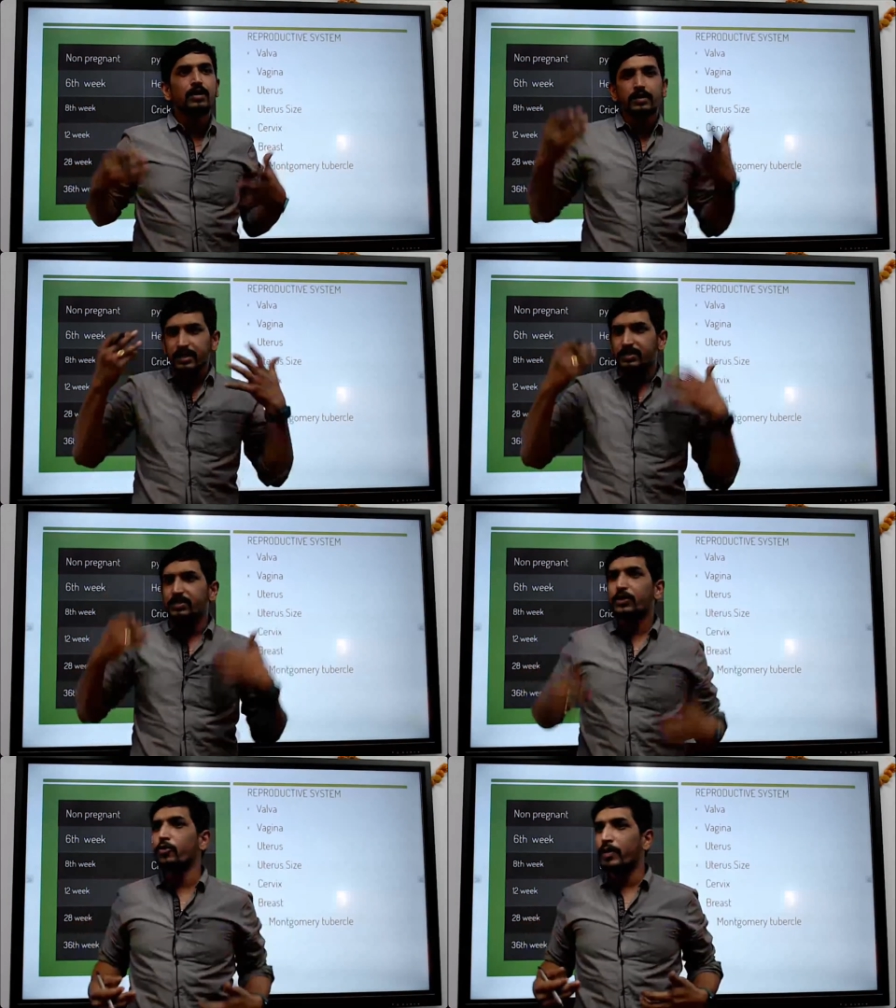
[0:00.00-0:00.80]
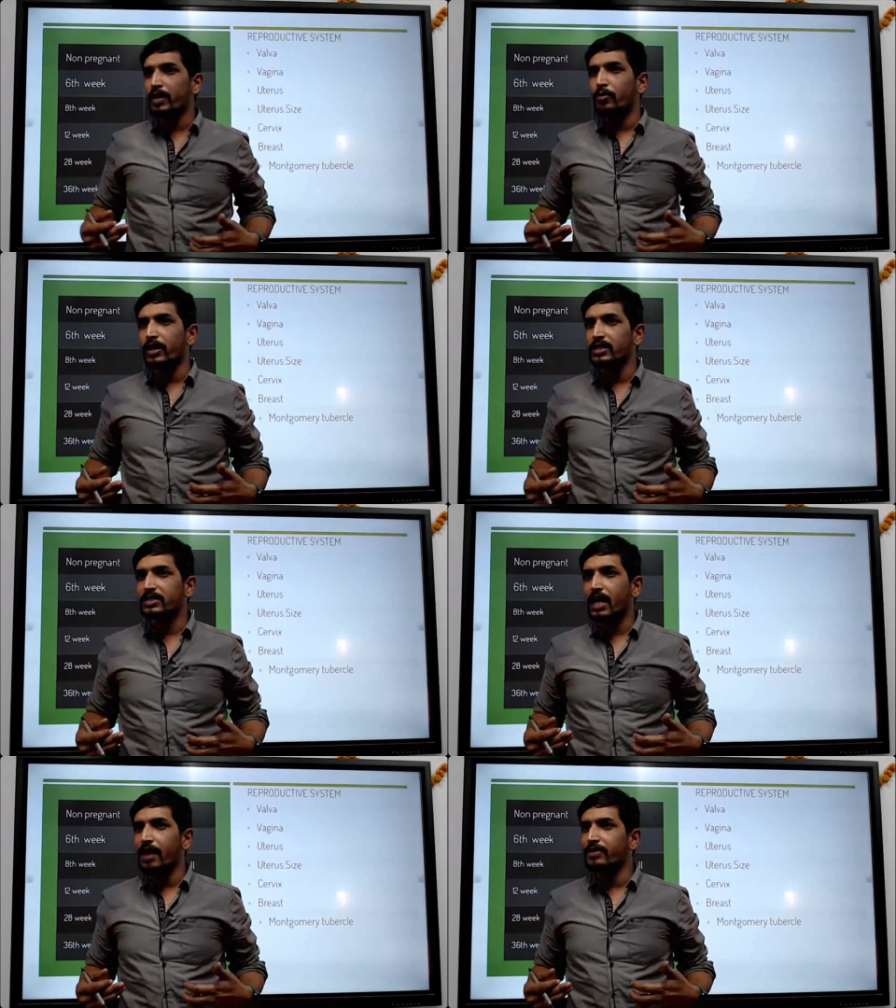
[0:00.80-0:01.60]
This human body is
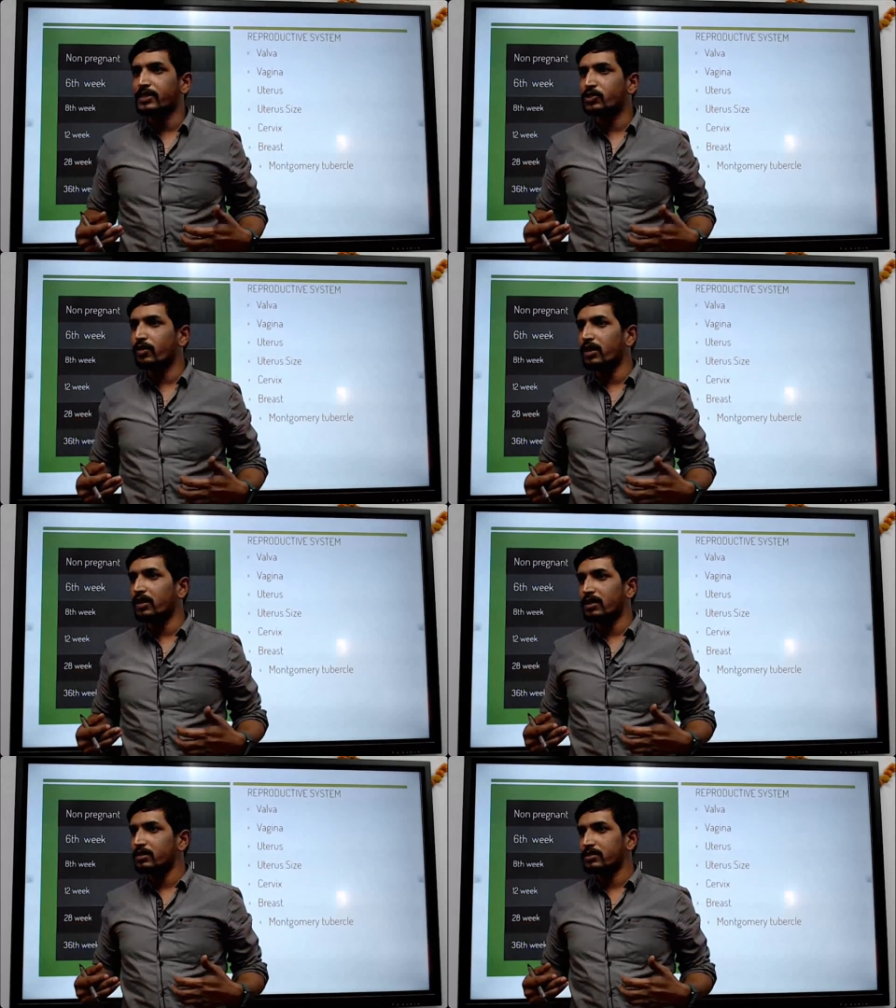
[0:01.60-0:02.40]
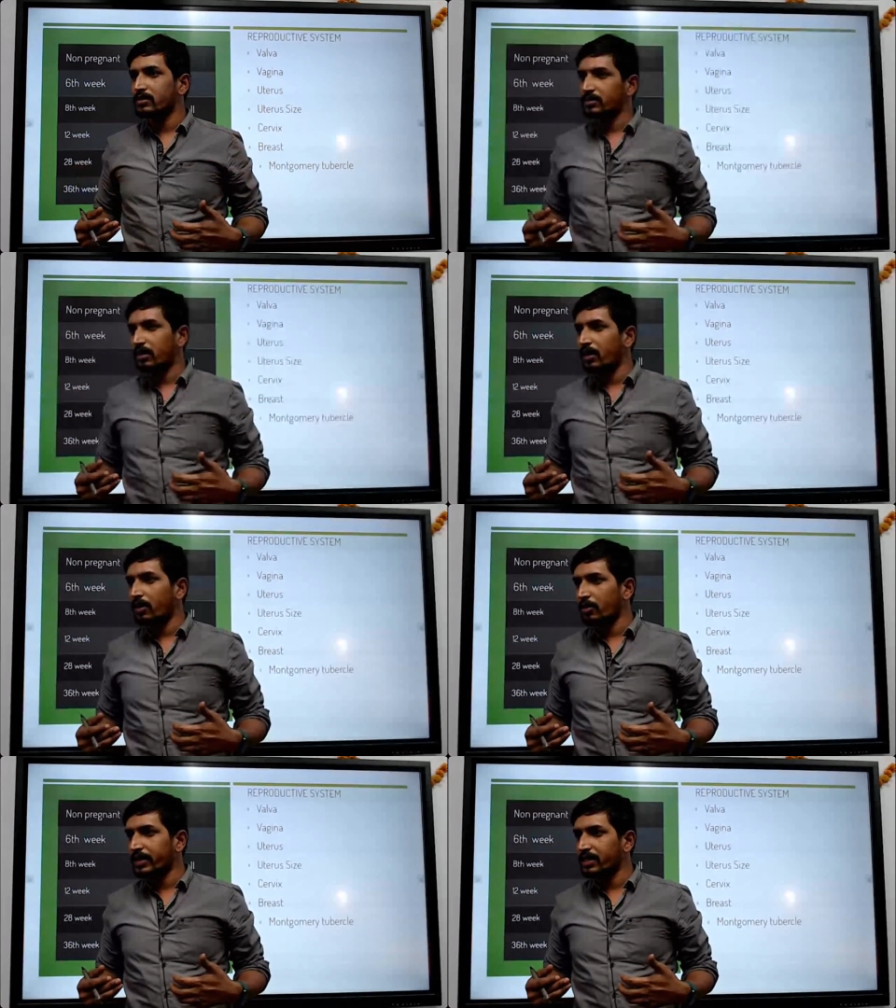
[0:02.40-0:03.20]
having twelve
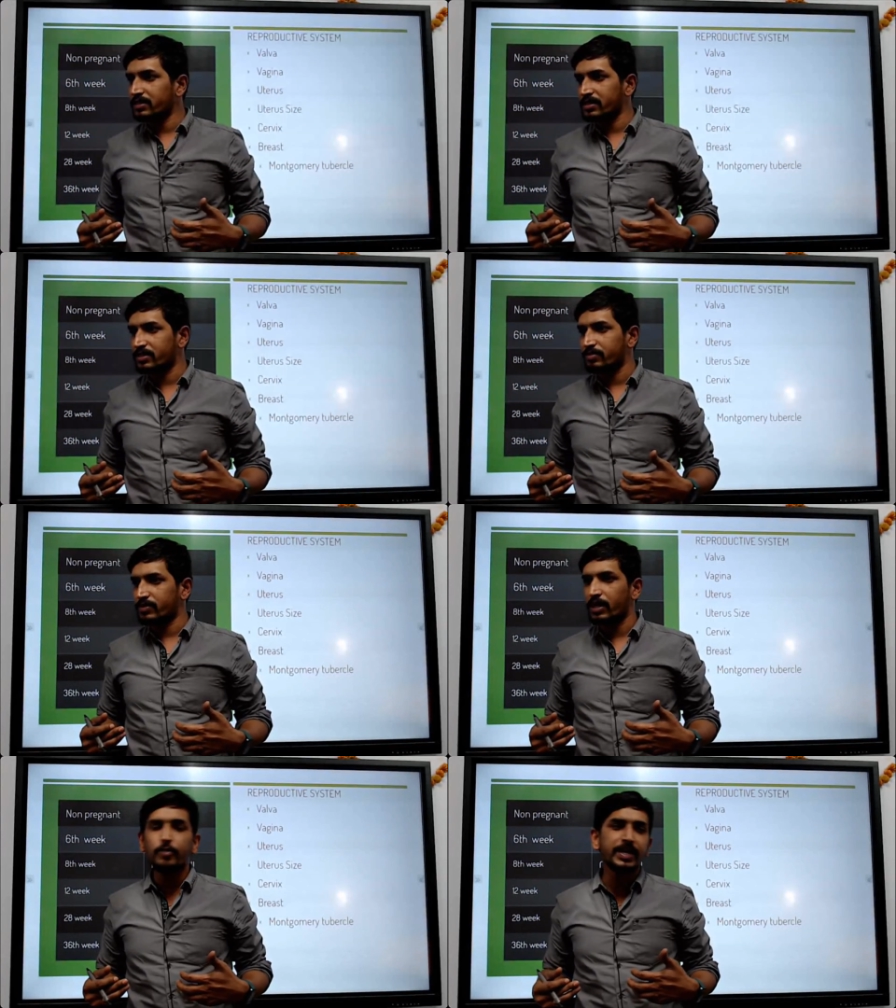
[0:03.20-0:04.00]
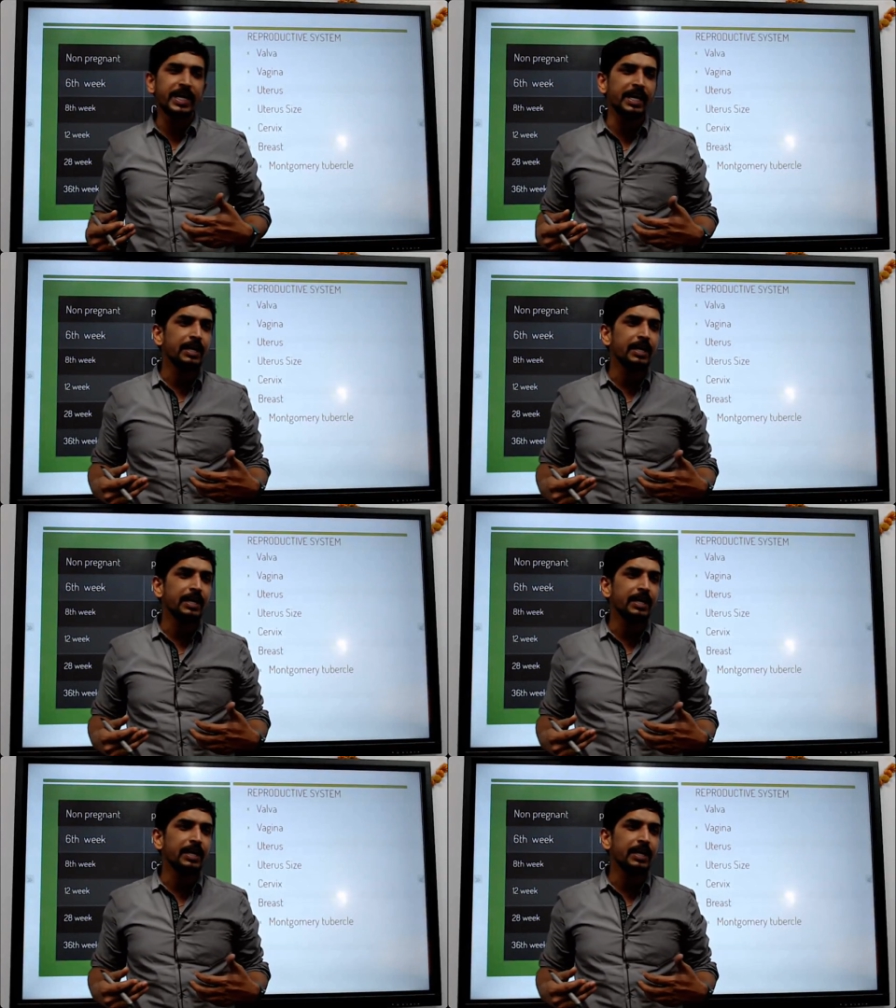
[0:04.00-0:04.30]
anatomical systems. How many?